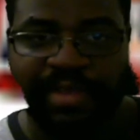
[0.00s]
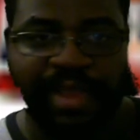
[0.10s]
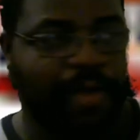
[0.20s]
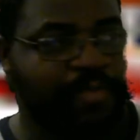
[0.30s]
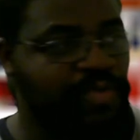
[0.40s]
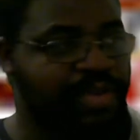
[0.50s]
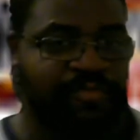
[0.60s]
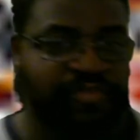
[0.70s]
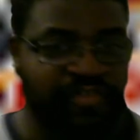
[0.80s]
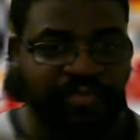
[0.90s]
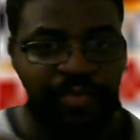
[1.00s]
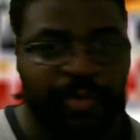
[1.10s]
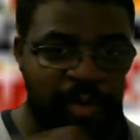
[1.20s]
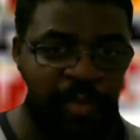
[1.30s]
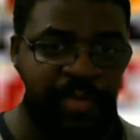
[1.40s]
All you did was just sprinkle
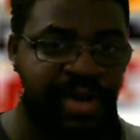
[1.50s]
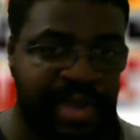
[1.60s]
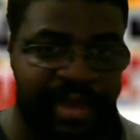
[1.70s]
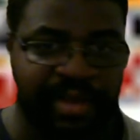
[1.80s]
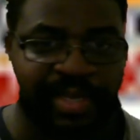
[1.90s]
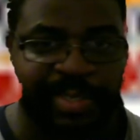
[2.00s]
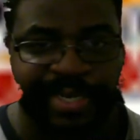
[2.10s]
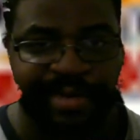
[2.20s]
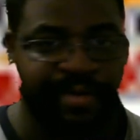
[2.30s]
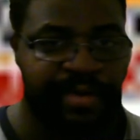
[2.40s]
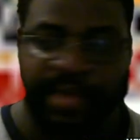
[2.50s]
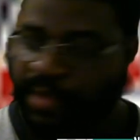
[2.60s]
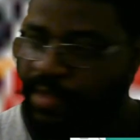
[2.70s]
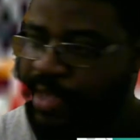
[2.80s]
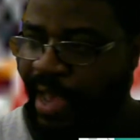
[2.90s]
Roman in there, a chair.
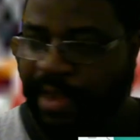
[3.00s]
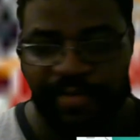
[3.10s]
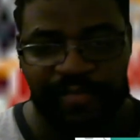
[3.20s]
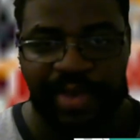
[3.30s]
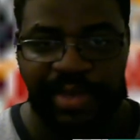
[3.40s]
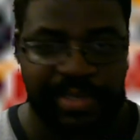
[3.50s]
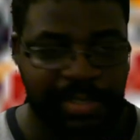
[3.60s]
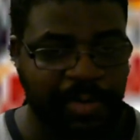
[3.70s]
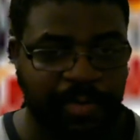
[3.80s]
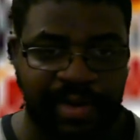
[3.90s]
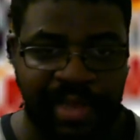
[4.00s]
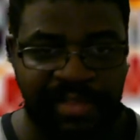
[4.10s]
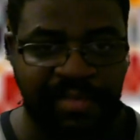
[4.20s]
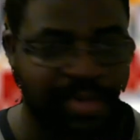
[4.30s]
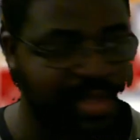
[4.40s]
You finally show
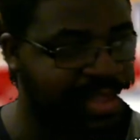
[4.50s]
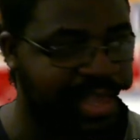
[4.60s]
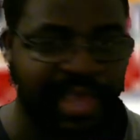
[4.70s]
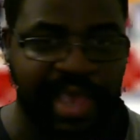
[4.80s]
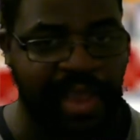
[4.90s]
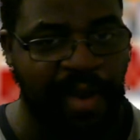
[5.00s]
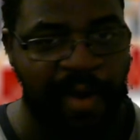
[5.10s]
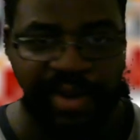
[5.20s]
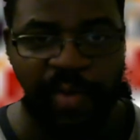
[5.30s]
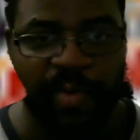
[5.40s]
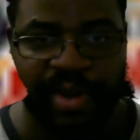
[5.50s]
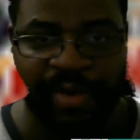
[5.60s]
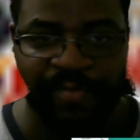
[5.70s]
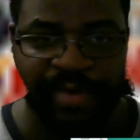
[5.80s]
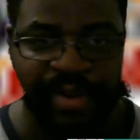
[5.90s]
Alexa Bliss, aka Harley Quinn,
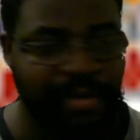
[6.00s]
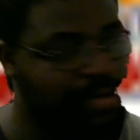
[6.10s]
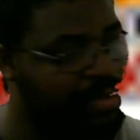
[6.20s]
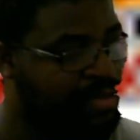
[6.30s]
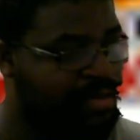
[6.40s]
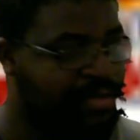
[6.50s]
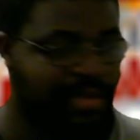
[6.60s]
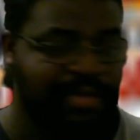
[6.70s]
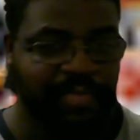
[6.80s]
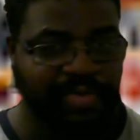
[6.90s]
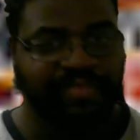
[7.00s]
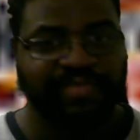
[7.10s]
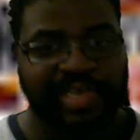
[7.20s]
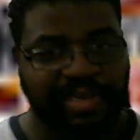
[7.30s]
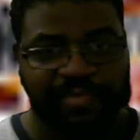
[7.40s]
over there. But
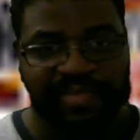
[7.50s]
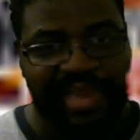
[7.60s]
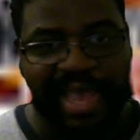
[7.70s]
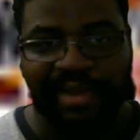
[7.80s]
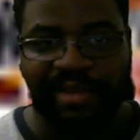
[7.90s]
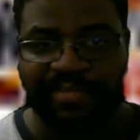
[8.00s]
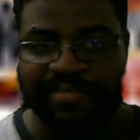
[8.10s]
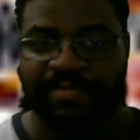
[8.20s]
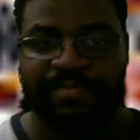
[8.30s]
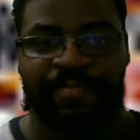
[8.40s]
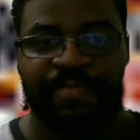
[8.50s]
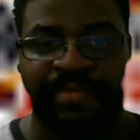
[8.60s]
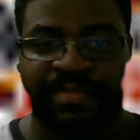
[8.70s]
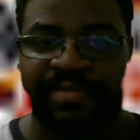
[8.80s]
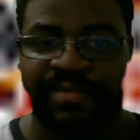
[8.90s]
it was lackluster.
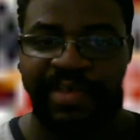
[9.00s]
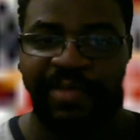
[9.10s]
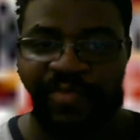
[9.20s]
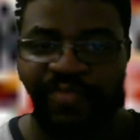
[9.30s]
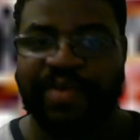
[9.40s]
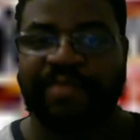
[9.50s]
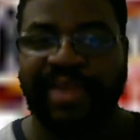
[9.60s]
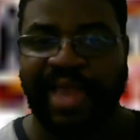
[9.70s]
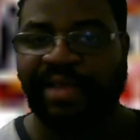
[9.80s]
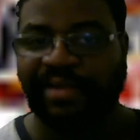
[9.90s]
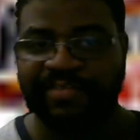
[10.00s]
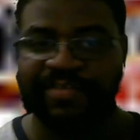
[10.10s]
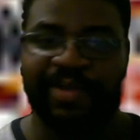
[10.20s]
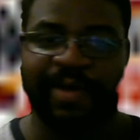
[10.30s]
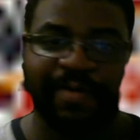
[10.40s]
It was very lackluster,
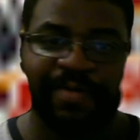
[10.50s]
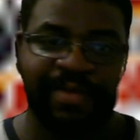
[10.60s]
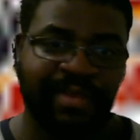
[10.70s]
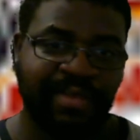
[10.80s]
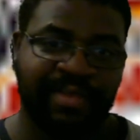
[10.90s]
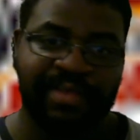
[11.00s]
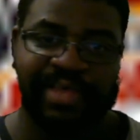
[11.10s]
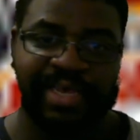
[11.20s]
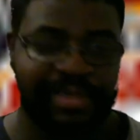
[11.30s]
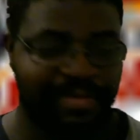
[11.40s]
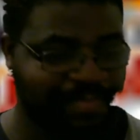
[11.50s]
y'all. And